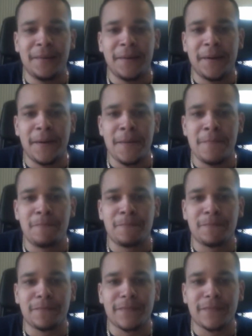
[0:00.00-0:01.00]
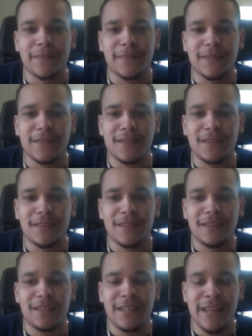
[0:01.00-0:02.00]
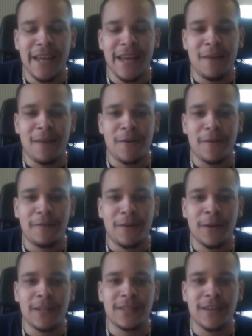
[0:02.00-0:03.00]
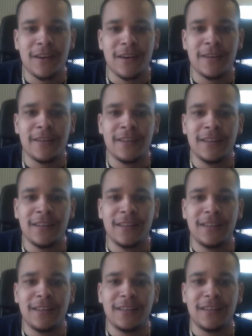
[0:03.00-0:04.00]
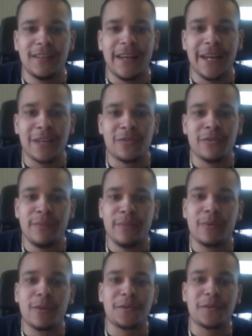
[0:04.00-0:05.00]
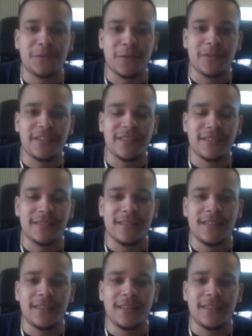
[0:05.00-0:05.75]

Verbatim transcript: Um, today, I want to focus on extra biblical sources